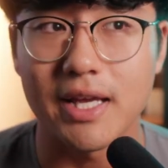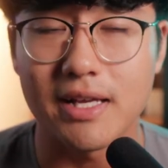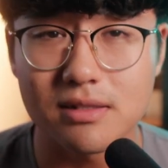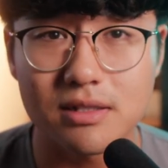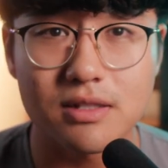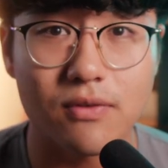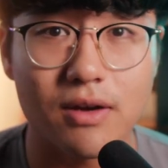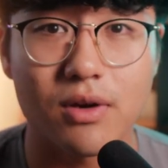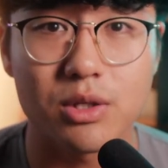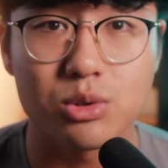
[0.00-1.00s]
The
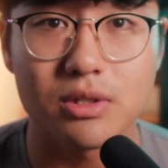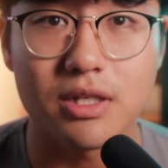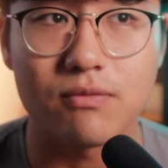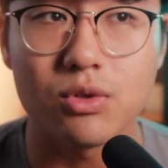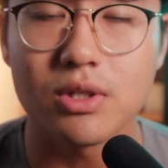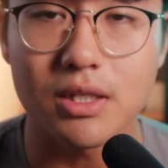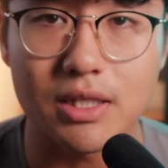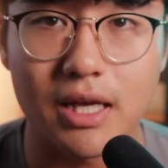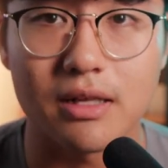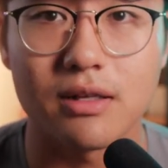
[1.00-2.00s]
a6500, if you can
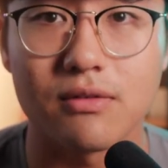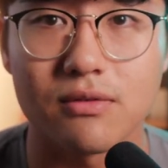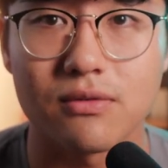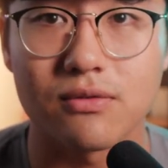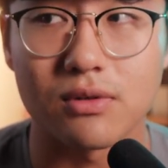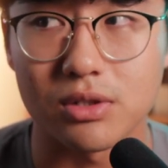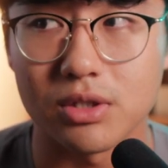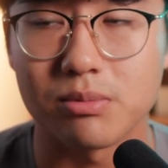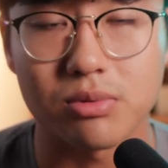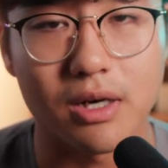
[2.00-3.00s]
get it for a
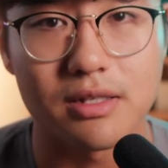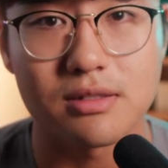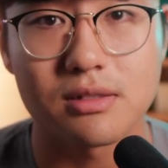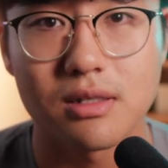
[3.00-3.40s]
good price,